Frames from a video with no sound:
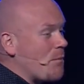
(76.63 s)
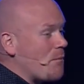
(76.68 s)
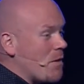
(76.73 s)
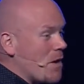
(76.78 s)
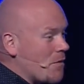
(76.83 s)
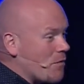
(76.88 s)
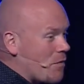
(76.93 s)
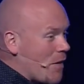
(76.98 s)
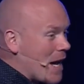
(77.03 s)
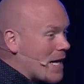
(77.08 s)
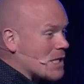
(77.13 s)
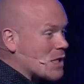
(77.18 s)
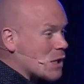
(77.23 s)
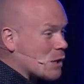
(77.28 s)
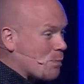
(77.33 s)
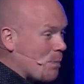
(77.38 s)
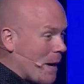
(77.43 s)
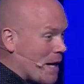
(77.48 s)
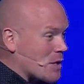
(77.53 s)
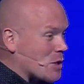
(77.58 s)
in fact,
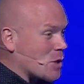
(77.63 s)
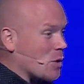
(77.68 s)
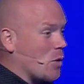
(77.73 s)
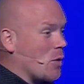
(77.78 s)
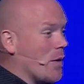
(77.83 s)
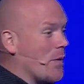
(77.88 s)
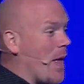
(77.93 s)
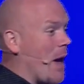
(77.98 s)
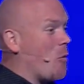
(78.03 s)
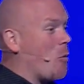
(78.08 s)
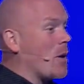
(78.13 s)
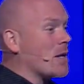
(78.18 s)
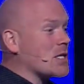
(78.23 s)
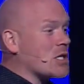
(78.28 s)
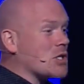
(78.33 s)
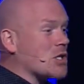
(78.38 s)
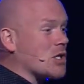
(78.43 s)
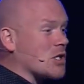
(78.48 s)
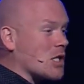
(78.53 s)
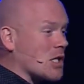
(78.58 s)
special, and that
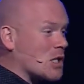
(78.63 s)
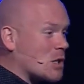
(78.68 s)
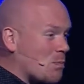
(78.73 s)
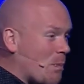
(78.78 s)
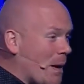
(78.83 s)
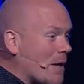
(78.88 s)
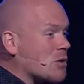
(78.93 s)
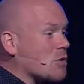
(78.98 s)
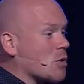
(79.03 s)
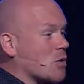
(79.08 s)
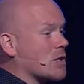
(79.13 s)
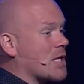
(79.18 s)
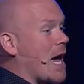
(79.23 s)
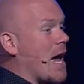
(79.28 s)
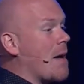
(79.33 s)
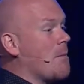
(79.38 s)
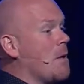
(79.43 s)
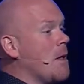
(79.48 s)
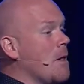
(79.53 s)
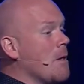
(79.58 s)
wasn't just a special
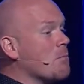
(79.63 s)
time,